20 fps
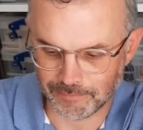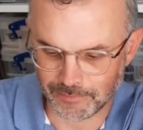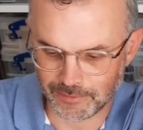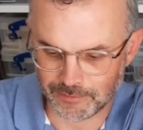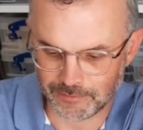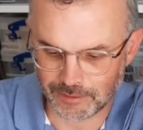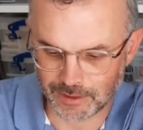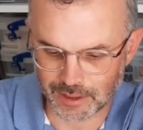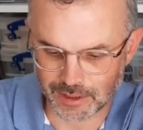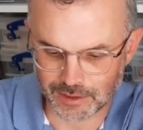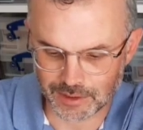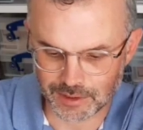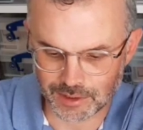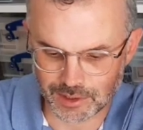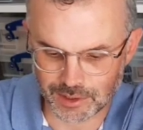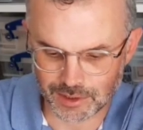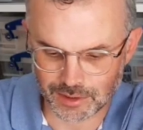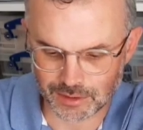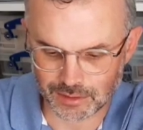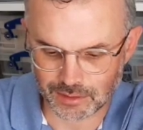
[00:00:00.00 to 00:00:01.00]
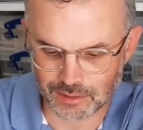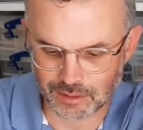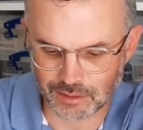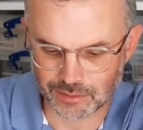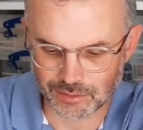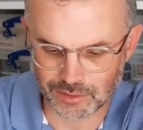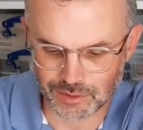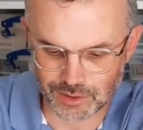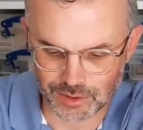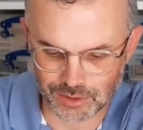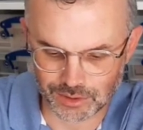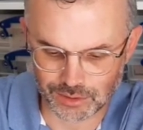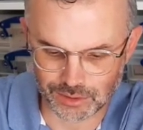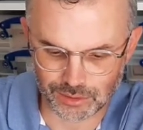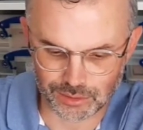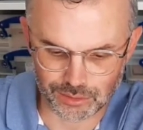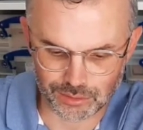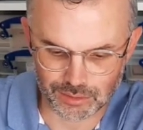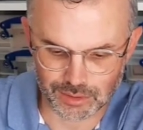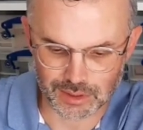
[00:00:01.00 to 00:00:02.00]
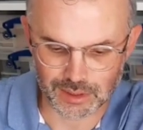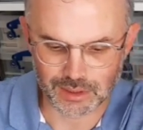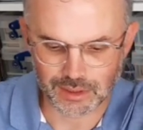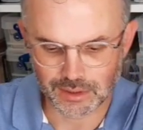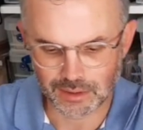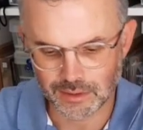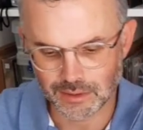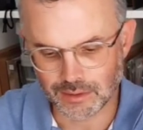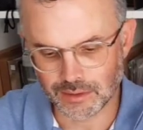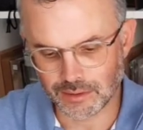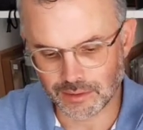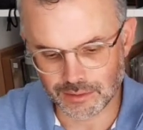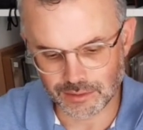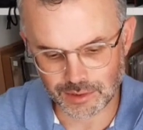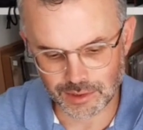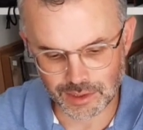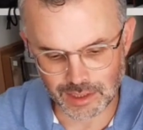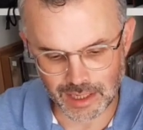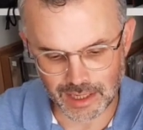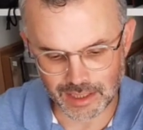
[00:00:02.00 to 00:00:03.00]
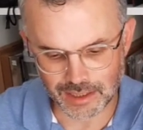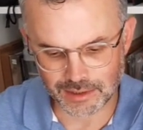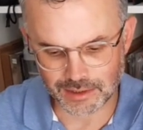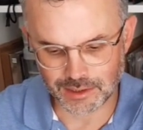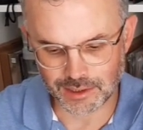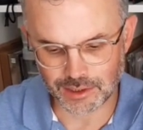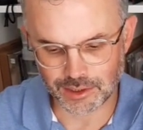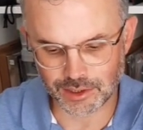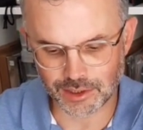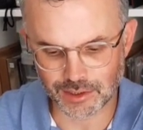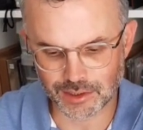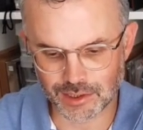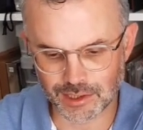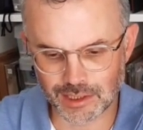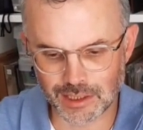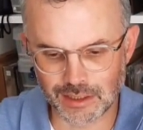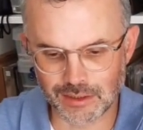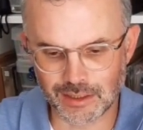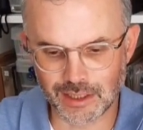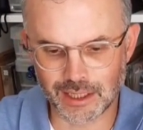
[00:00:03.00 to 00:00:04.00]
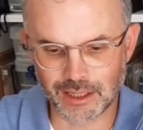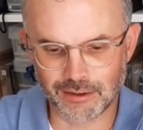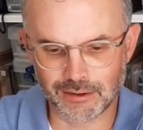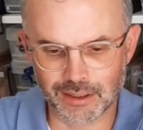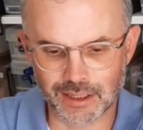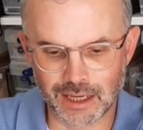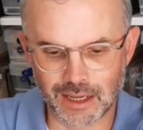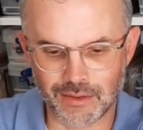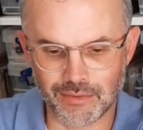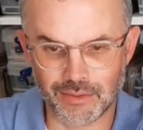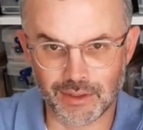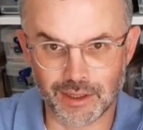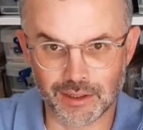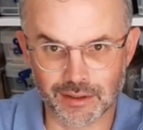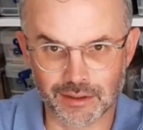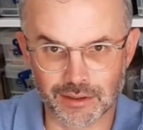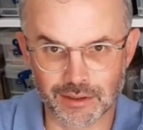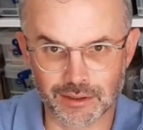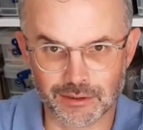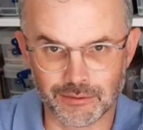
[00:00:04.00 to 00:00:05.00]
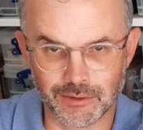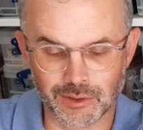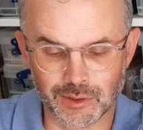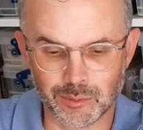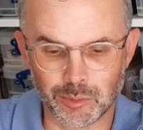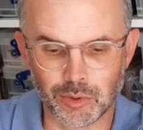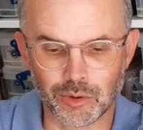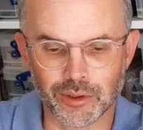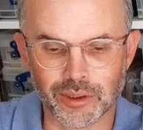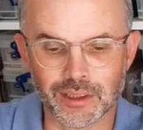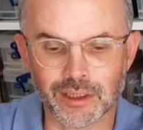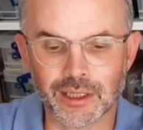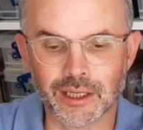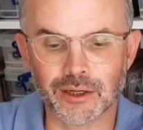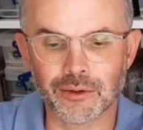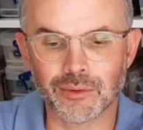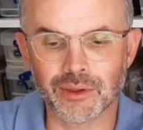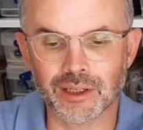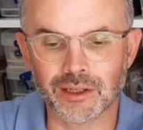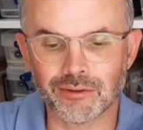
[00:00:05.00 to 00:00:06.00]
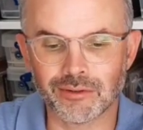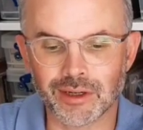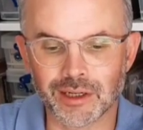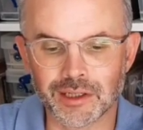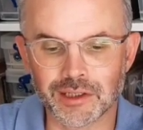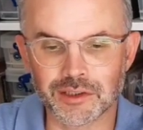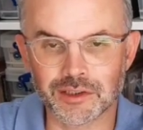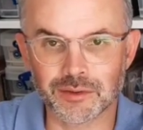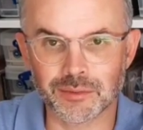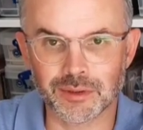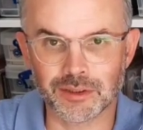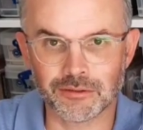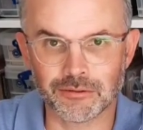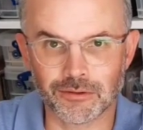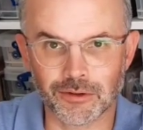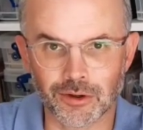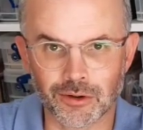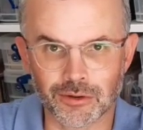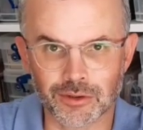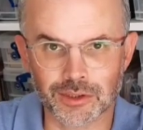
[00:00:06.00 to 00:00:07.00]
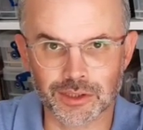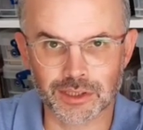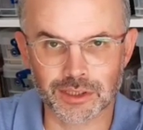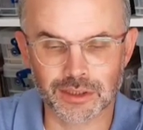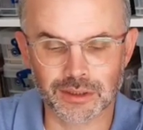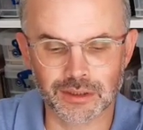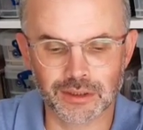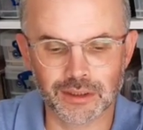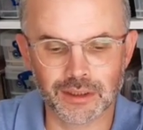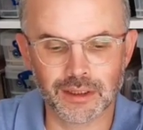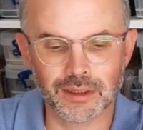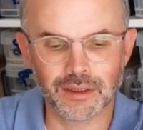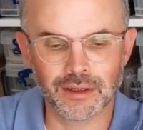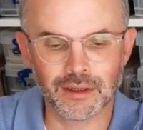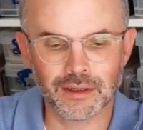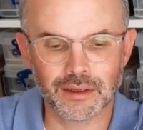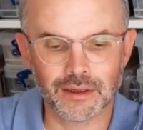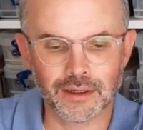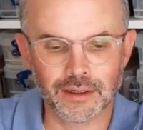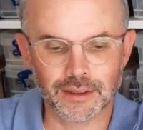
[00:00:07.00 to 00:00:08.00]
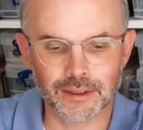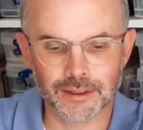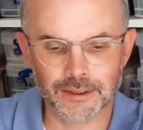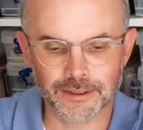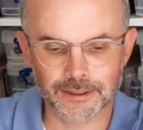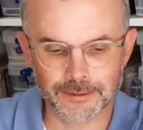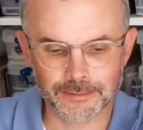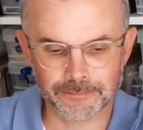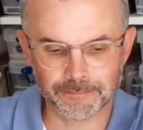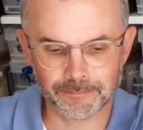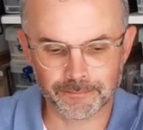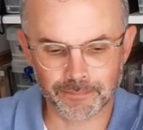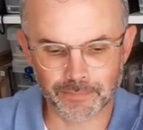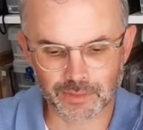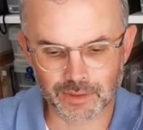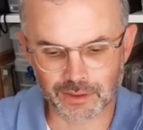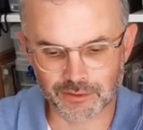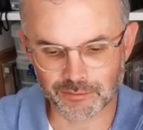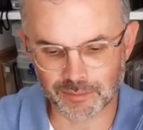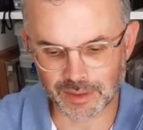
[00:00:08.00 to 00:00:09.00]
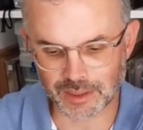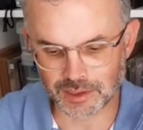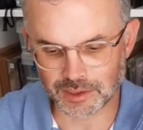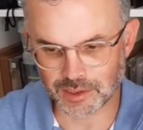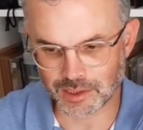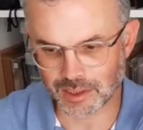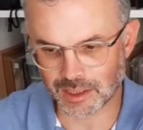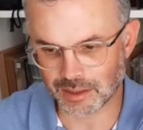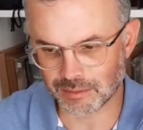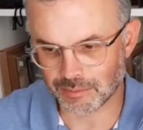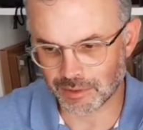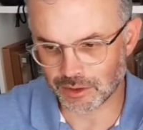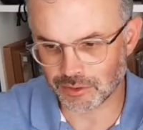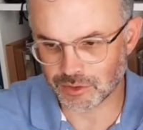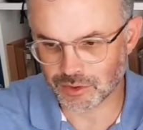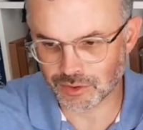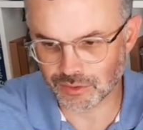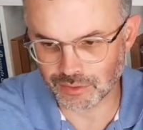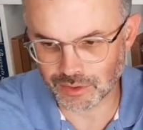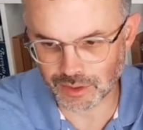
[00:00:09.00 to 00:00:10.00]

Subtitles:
figures onto stands. As you can see there, again, they're kind of at the point now where they're ready to be flocked. I've managed to get most of